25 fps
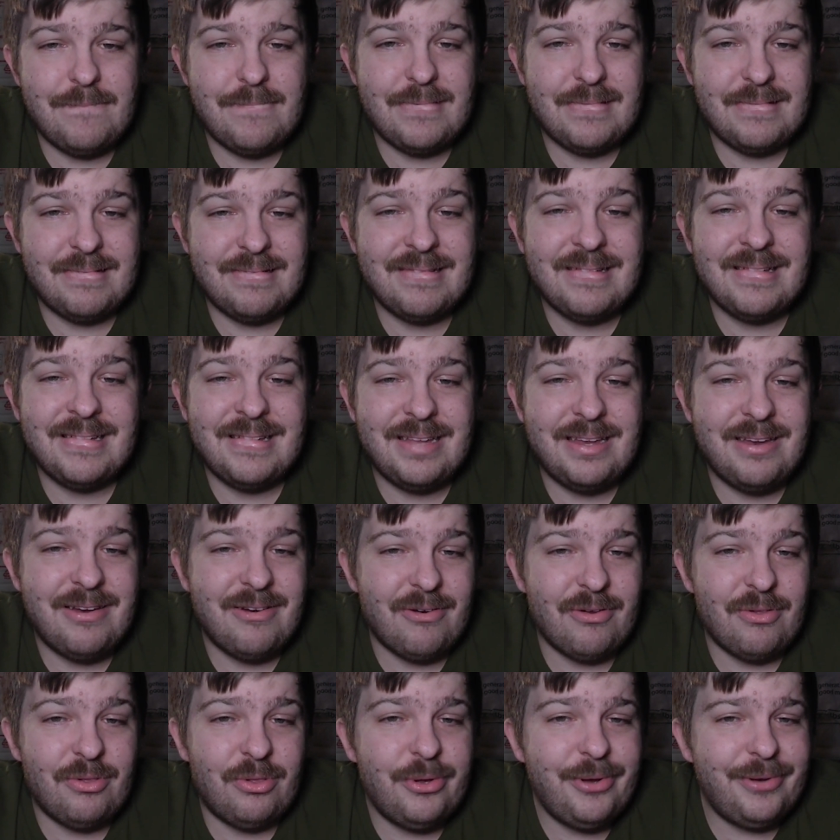Mm,
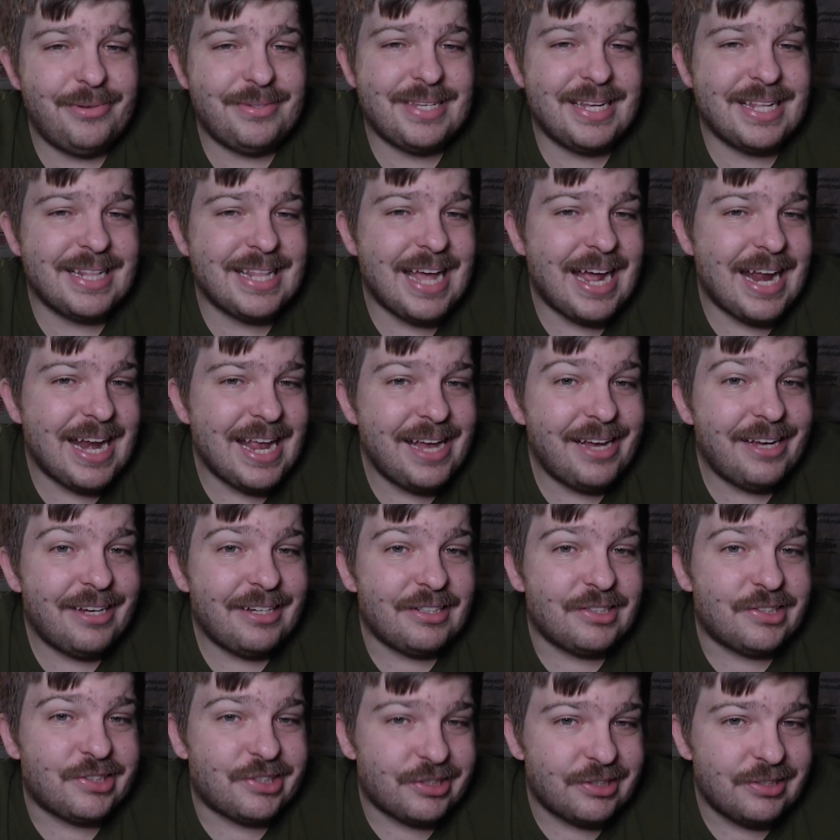you're losing that
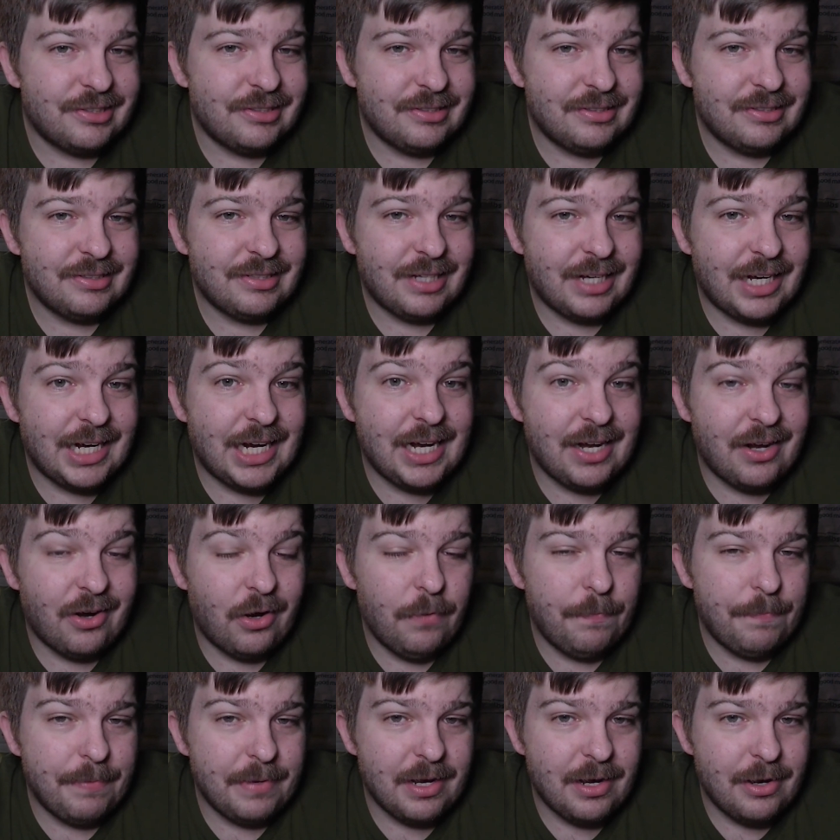edge. I
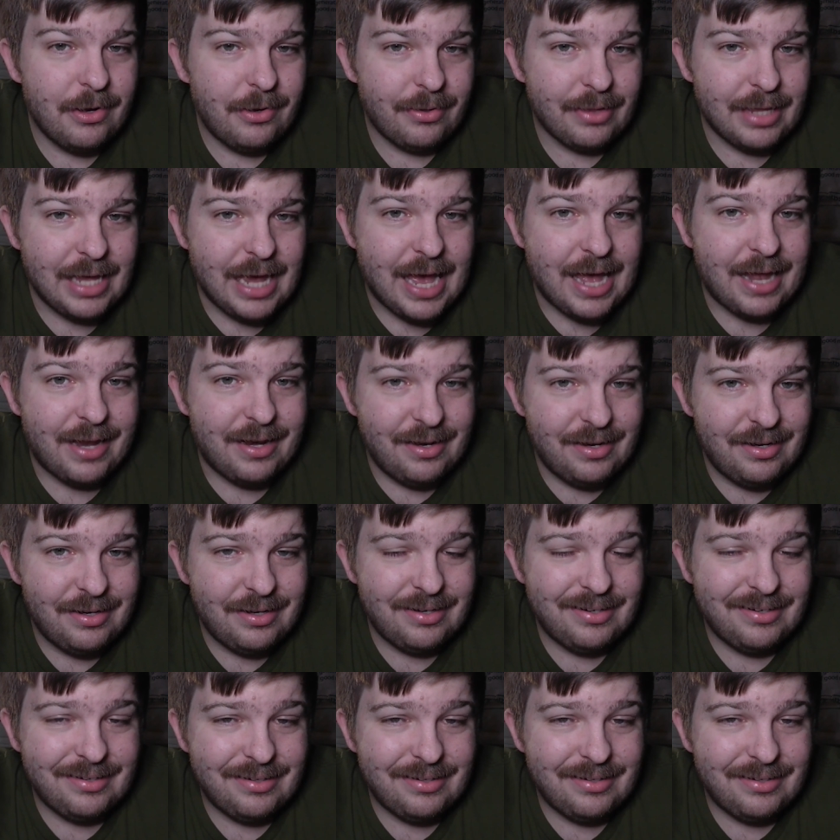hope you know that.